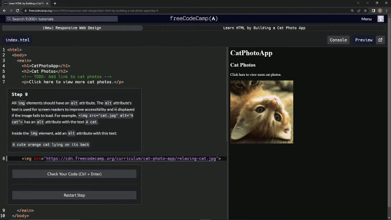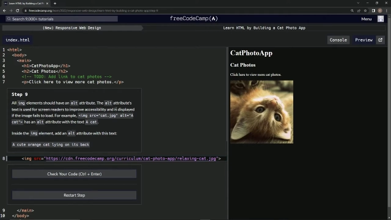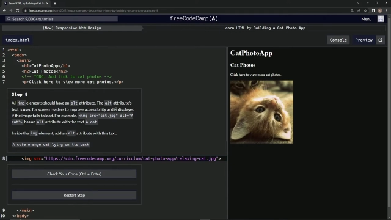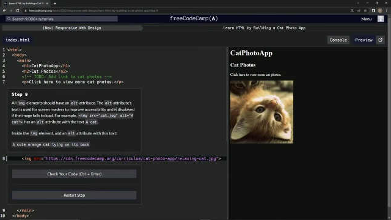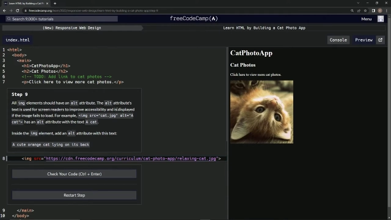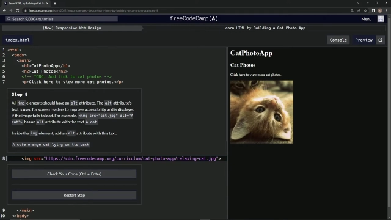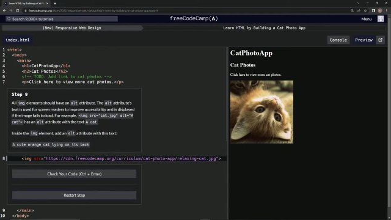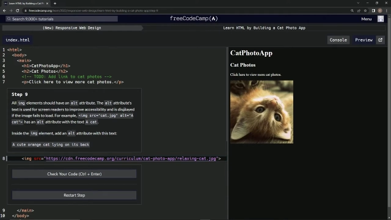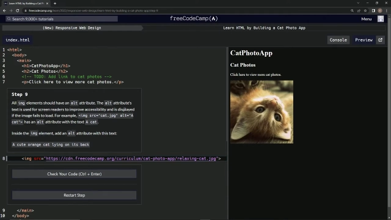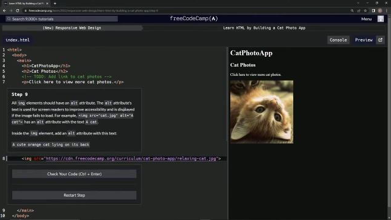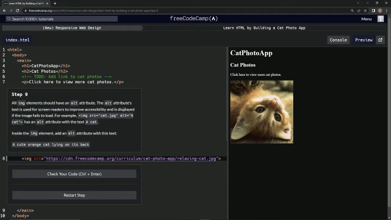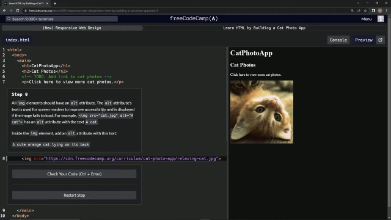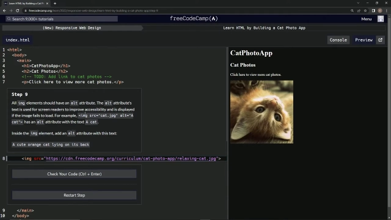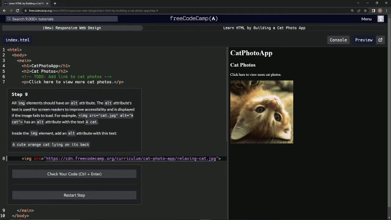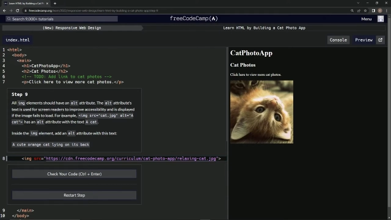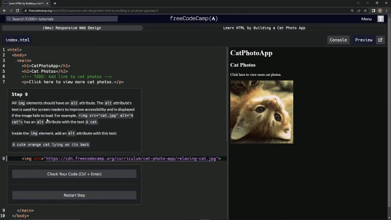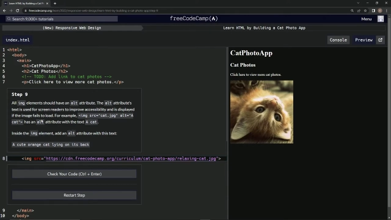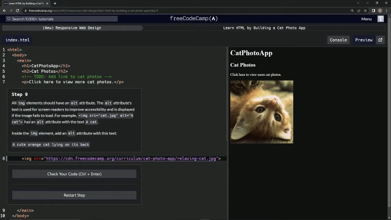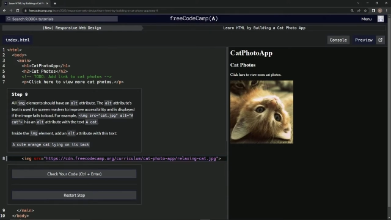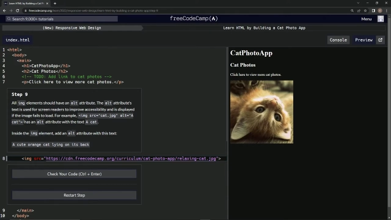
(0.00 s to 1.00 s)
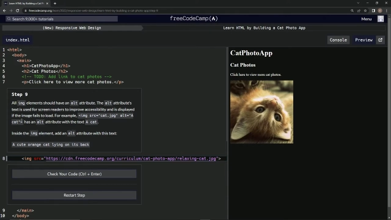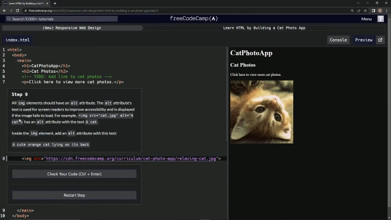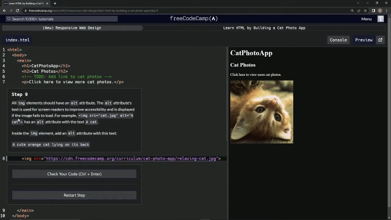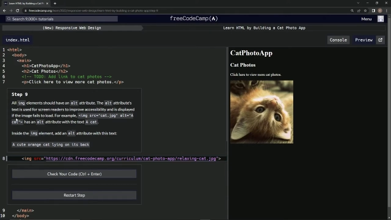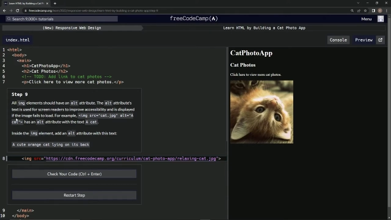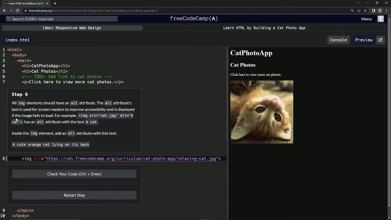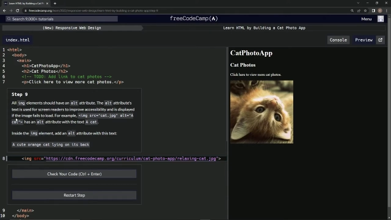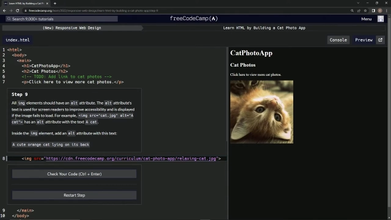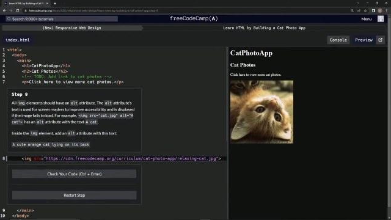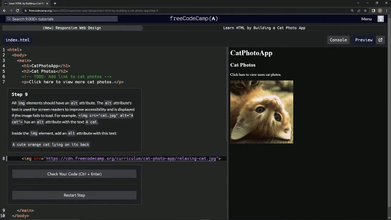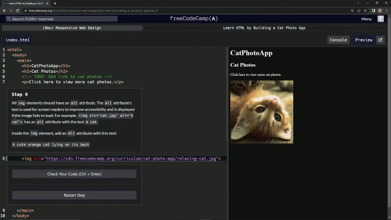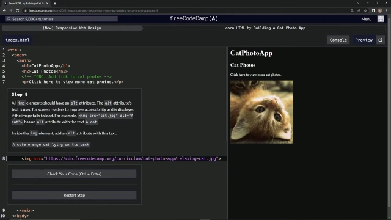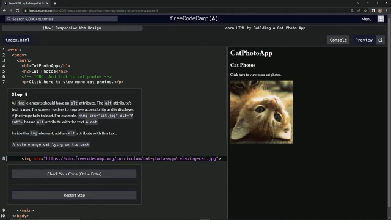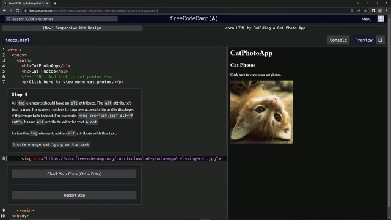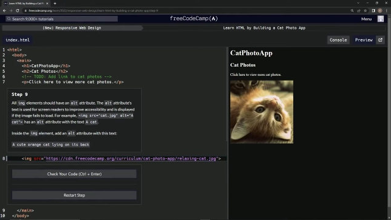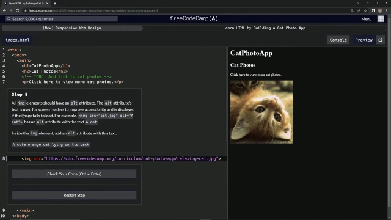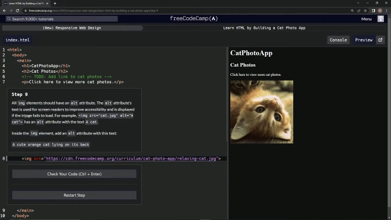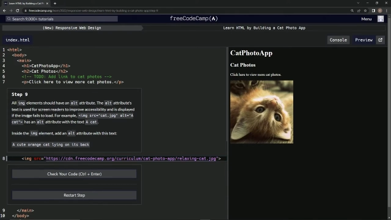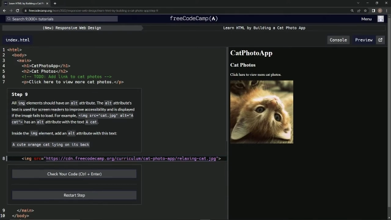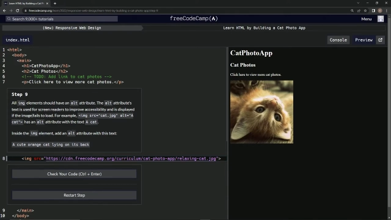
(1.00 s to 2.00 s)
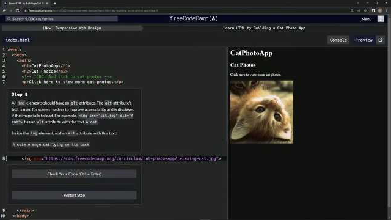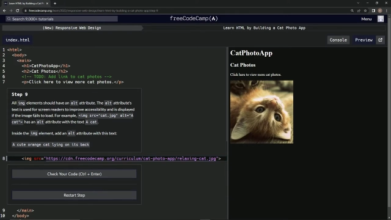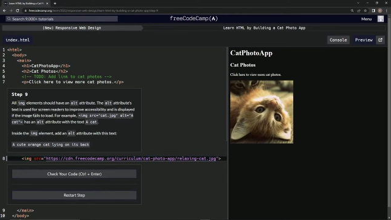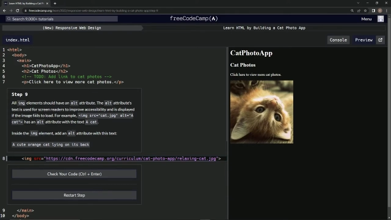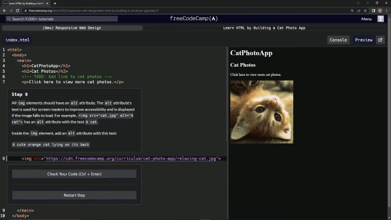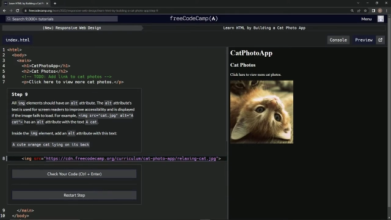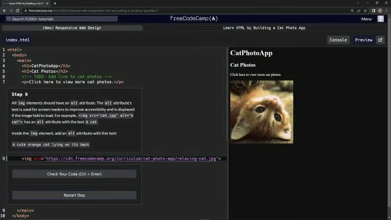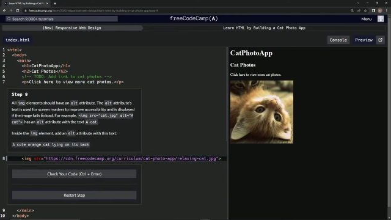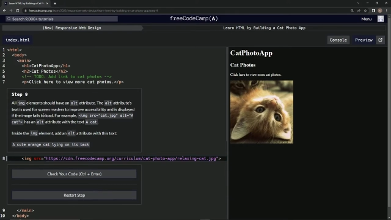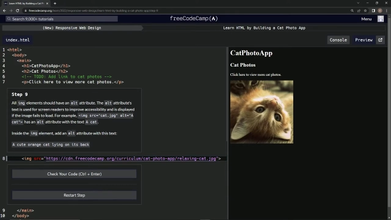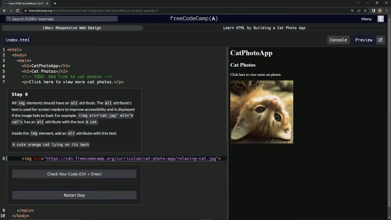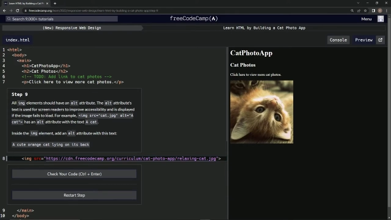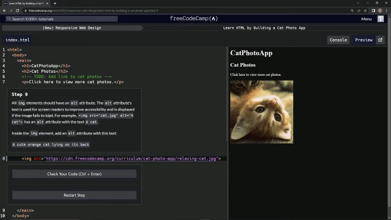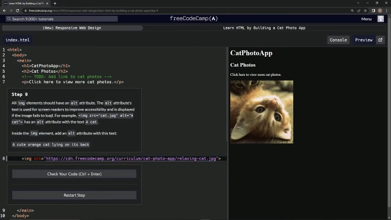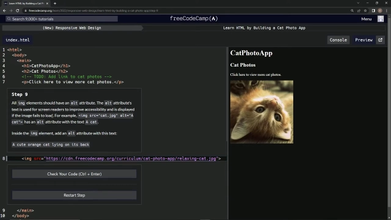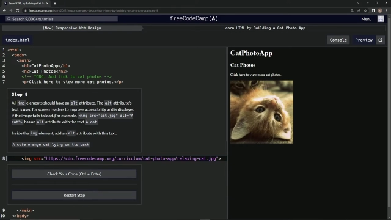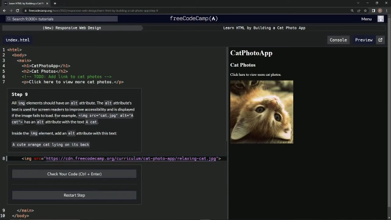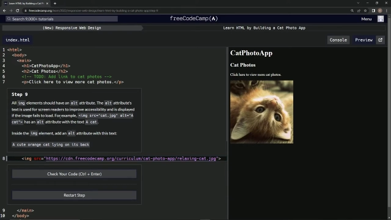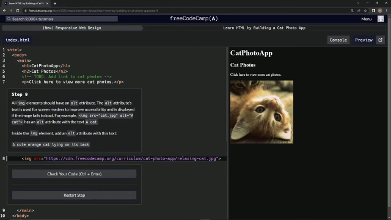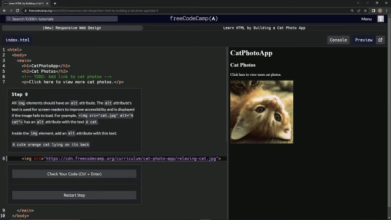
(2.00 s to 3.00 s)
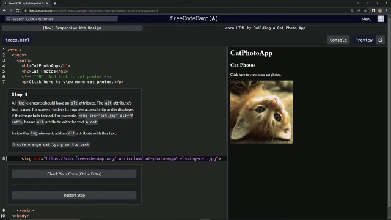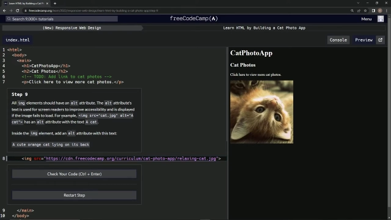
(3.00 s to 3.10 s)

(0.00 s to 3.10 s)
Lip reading: [unreadable: no face in view]